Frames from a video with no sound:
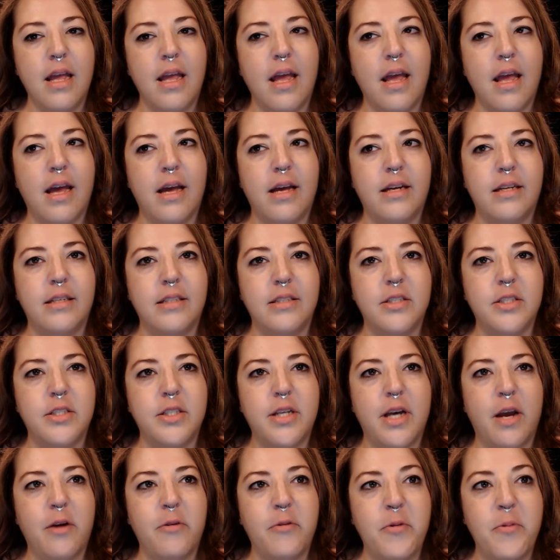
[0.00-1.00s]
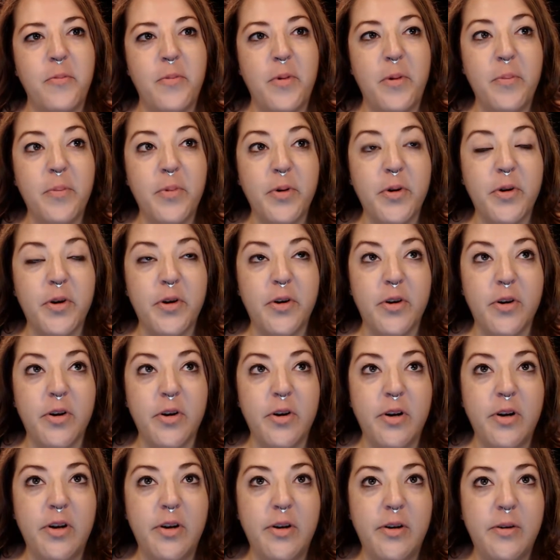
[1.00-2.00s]
And I remember
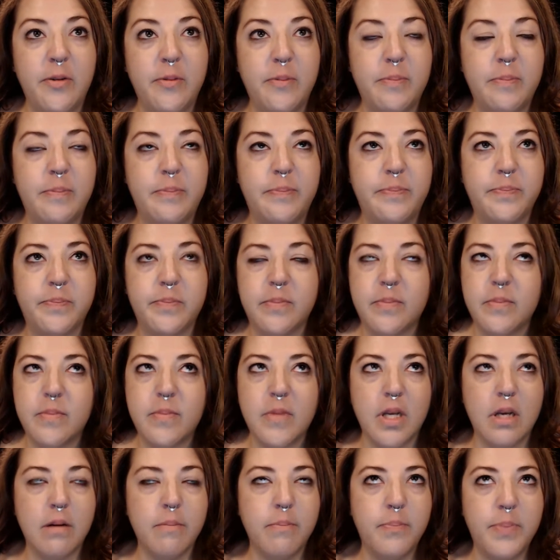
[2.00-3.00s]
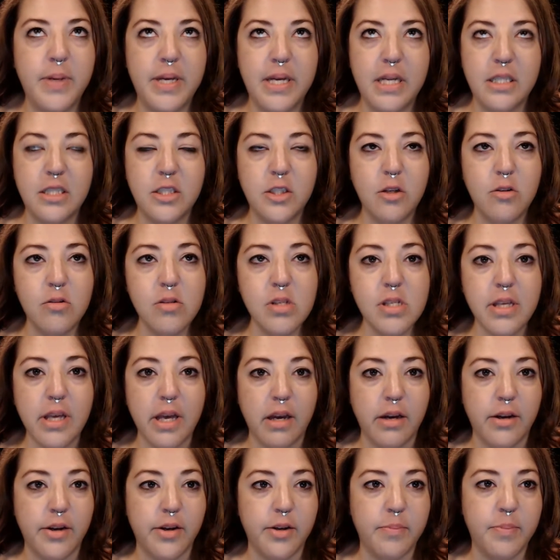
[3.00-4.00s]
being so
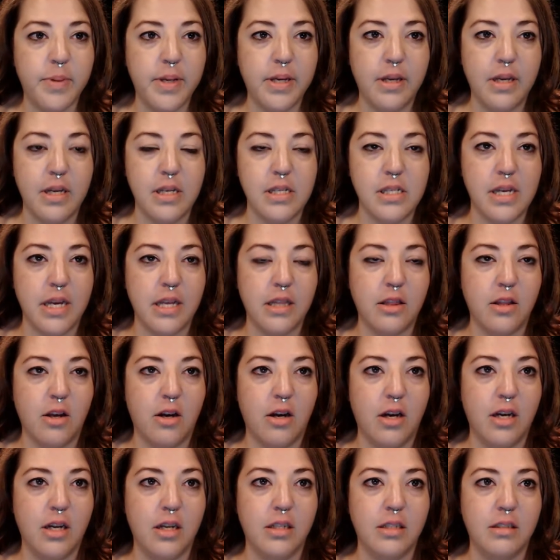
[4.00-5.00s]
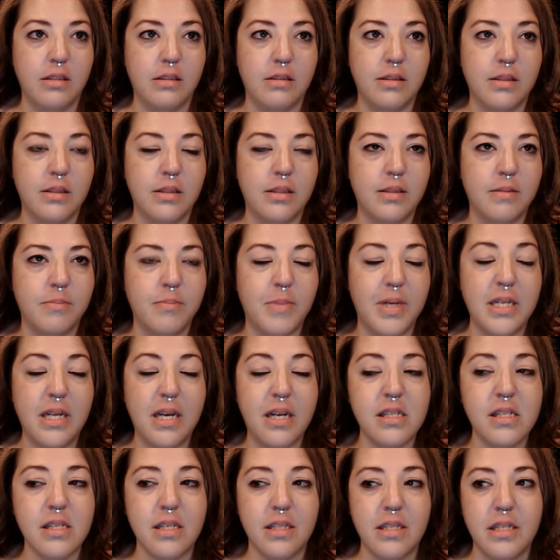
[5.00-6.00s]
scared because I thought, my
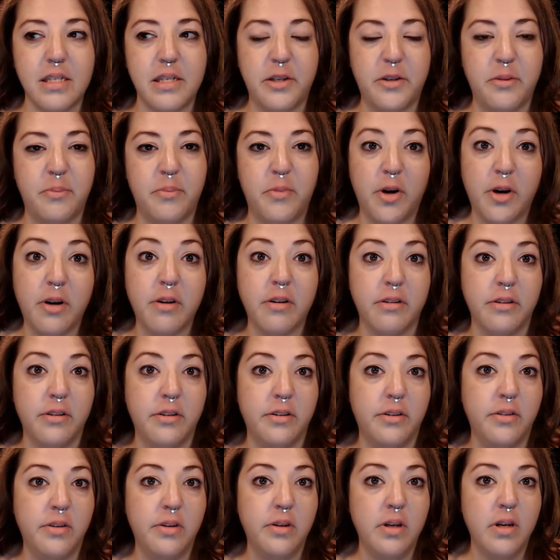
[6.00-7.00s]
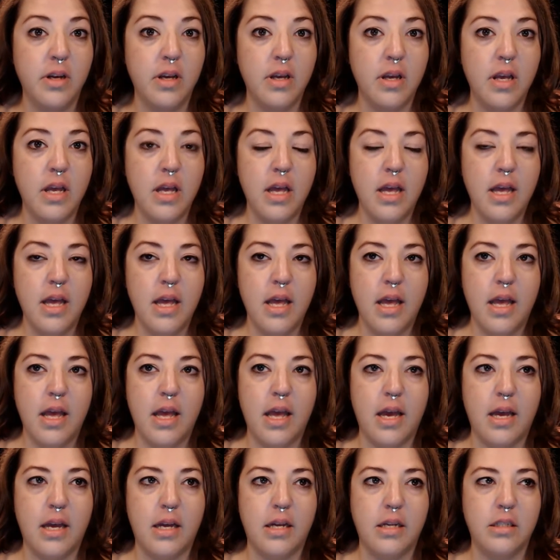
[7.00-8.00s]
dad's gonna die tomorrow.
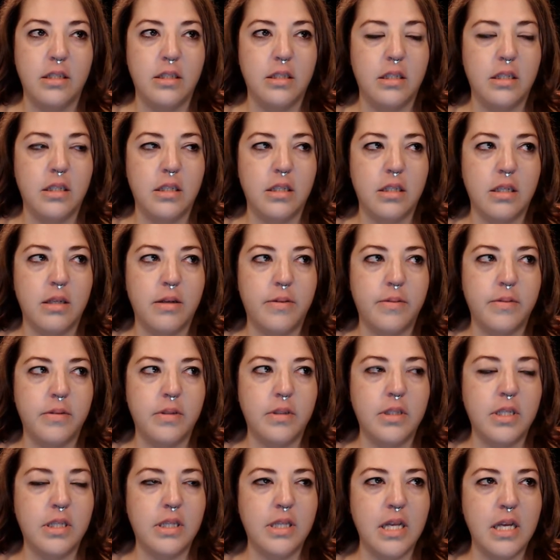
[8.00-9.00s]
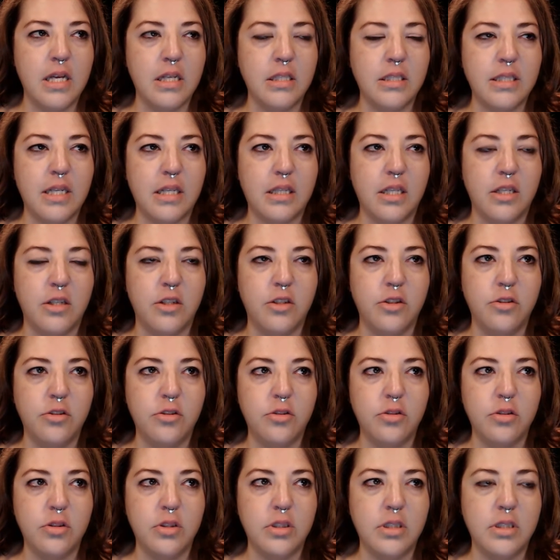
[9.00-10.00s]
And the things that the
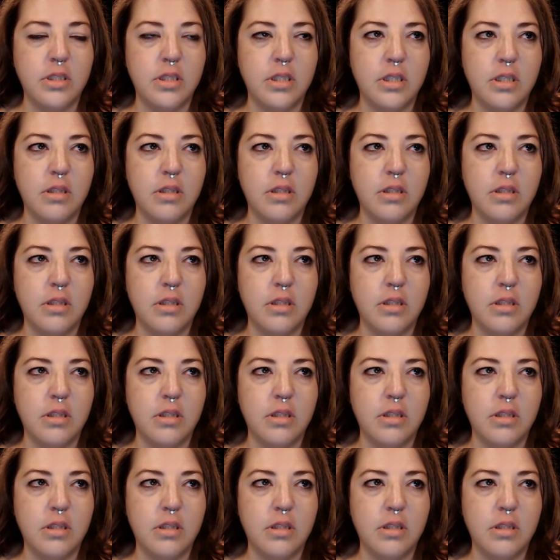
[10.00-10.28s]
news